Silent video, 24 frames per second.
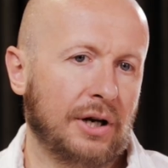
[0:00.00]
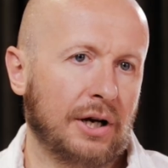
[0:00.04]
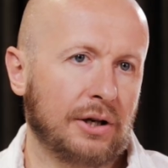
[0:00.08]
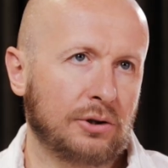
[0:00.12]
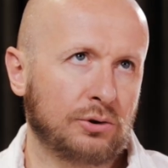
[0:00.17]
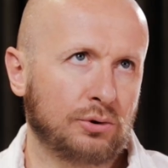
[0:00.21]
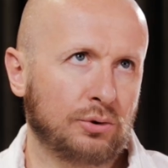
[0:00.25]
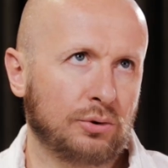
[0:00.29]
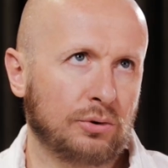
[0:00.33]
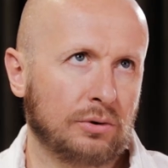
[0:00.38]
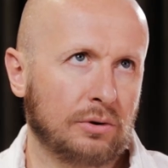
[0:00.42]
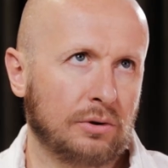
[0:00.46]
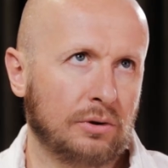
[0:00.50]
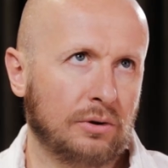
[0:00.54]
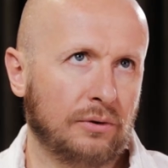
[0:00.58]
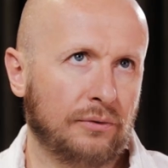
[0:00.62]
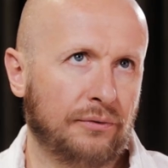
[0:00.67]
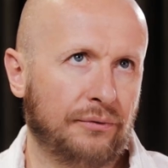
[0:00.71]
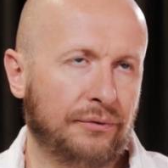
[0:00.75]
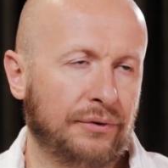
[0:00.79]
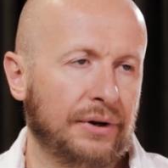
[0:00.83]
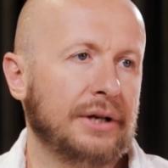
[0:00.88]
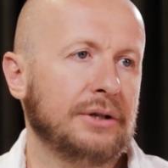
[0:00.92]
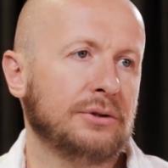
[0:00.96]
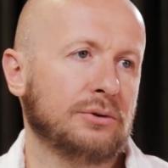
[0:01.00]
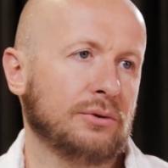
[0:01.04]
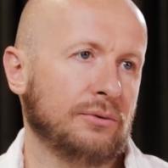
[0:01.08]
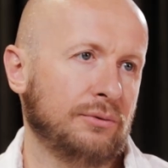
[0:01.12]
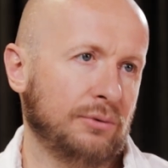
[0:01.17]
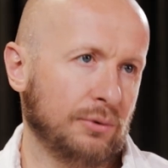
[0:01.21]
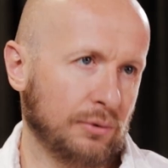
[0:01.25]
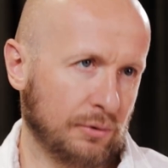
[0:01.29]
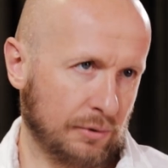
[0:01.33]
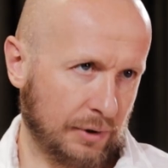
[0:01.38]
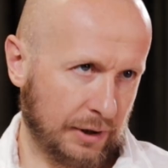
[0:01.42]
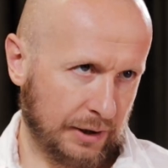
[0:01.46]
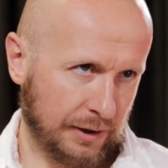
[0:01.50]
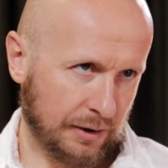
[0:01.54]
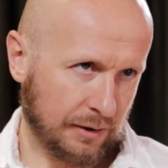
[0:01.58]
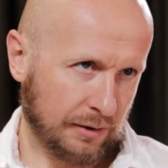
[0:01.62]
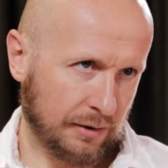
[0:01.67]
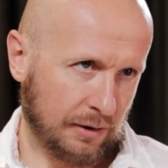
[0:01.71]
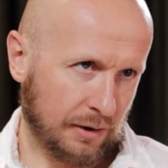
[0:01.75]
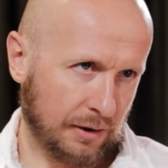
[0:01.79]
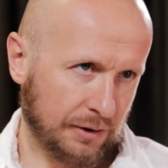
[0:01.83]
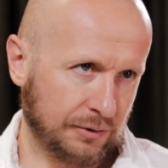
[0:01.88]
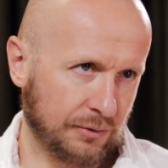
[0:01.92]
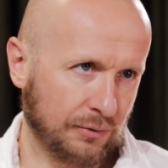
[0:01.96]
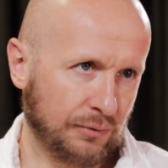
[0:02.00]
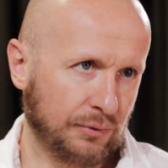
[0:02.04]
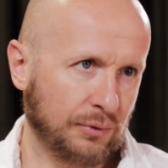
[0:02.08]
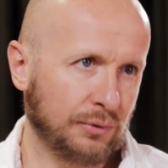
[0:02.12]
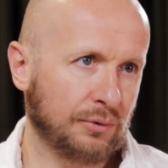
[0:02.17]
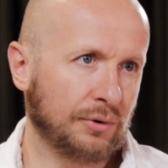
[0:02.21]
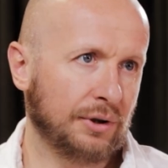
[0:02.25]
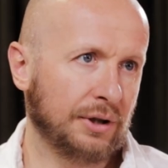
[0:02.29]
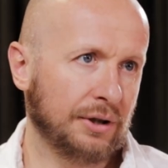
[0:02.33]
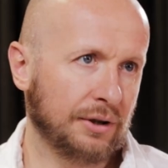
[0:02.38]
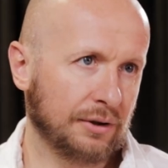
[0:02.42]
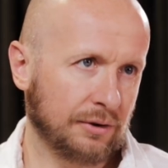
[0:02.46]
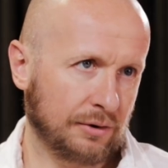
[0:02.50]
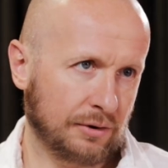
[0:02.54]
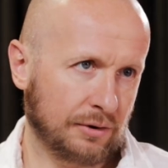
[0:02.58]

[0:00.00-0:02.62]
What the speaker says: actual face of Ukrainian art, of Ukrainian